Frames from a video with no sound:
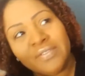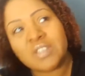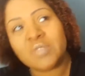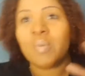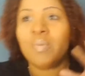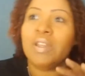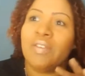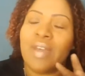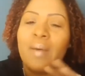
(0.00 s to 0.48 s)
this,
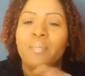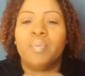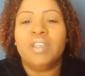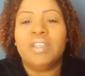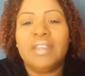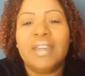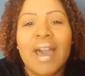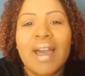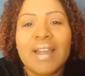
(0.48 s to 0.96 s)
we believe that, but
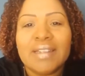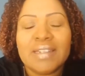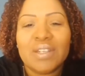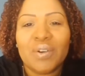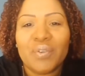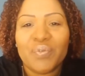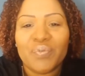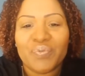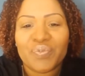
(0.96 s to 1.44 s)
yet
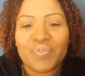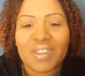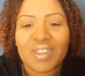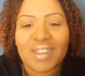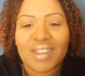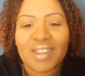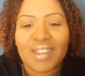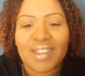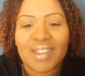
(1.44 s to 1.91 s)

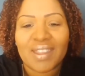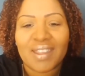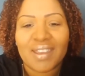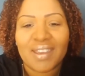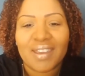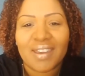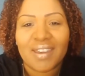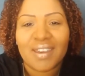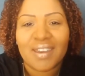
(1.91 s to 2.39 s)

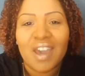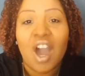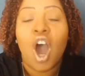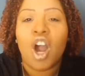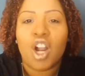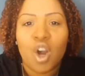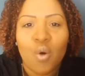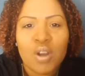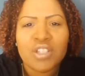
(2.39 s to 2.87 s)

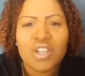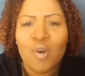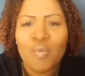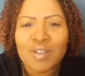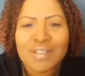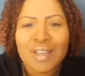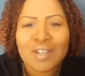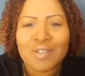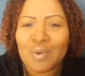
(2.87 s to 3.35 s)
are going to
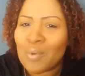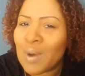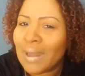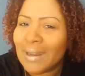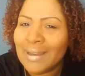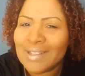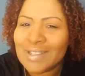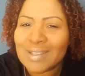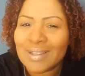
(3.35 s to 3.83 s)
homosexual
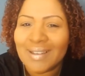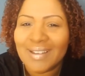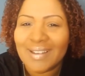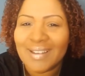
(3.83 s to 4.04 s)
weddings,